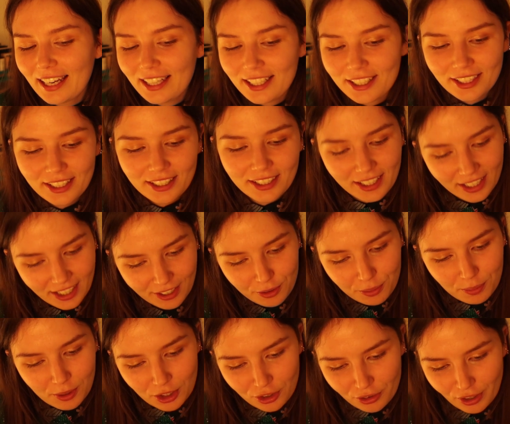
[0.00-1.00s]
anything that
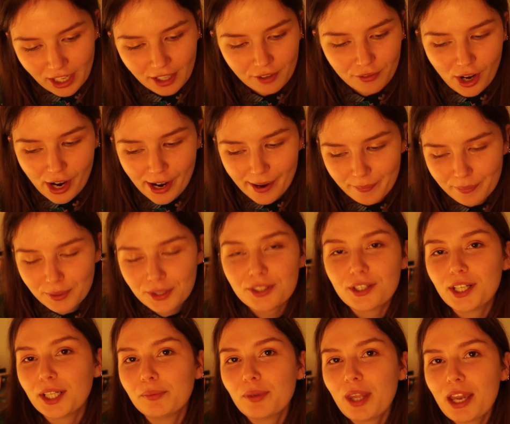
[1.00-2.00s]
gives me Shrek vibes,
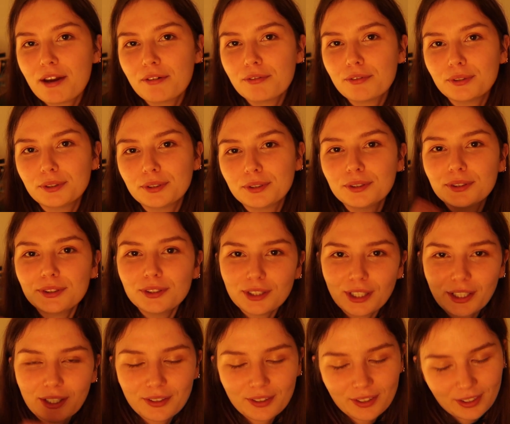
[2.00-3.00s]
I'm there for.
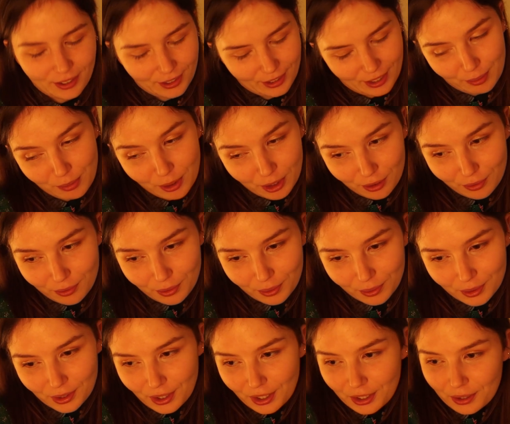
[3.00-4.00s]
So I'm looking
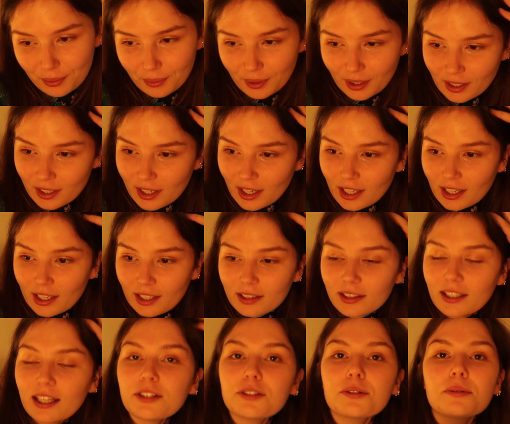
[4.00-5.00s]
forward to this one.
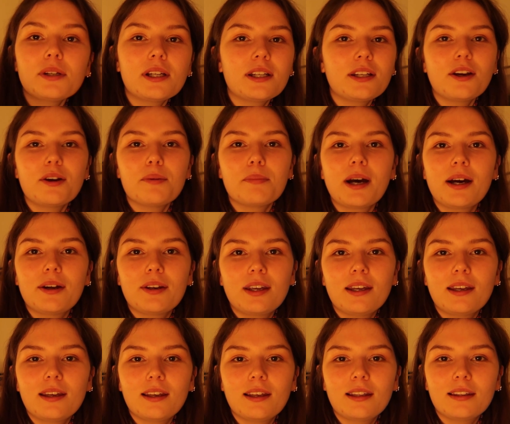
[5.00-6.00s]
That's all I know about
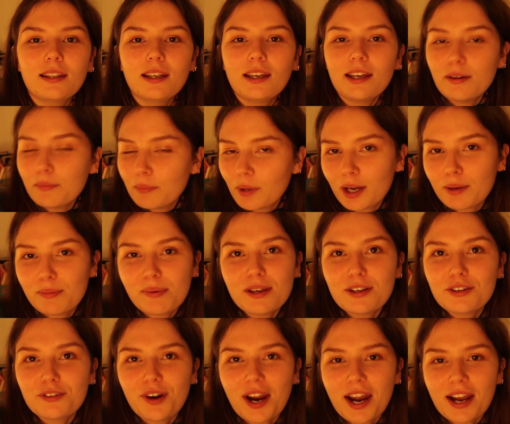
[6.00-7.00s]
it that it might be
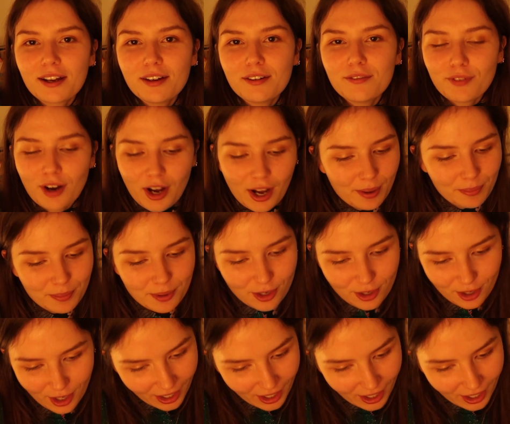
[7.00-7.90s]
Shrek vibes.